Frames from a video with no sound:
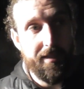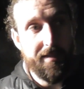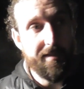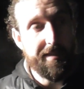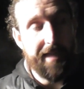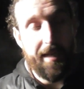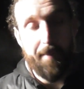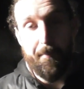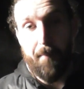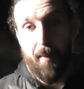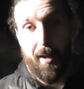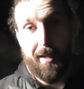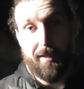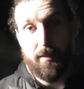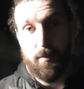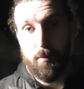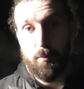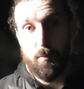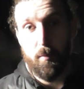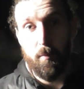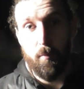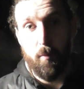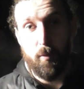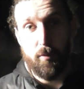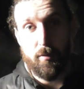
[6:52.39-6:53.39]
same place
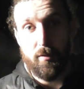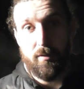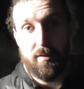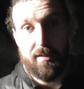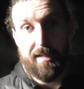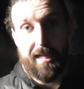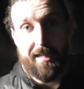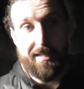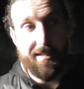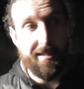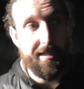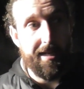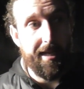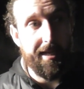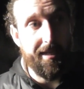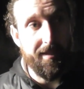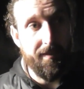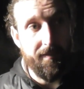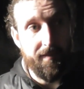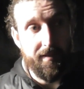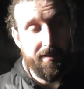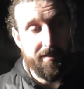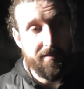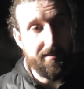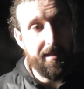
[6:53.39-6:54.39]
as we was on Saturday,
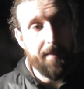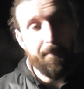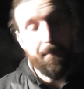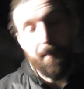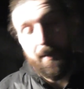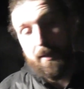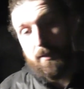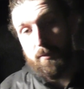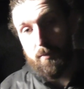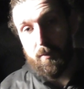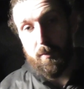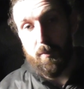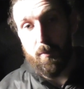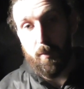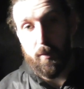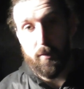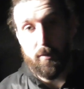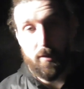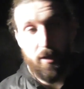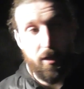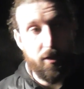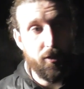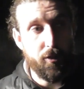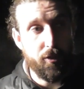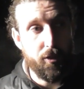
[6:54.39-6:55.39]
same place as we
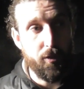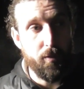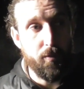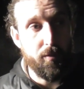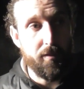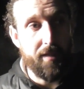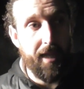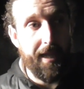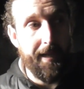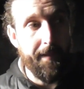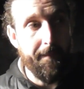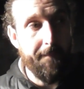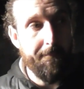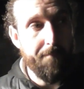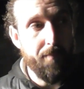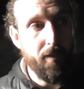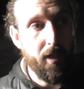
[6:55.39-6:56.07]
was last Tuesday.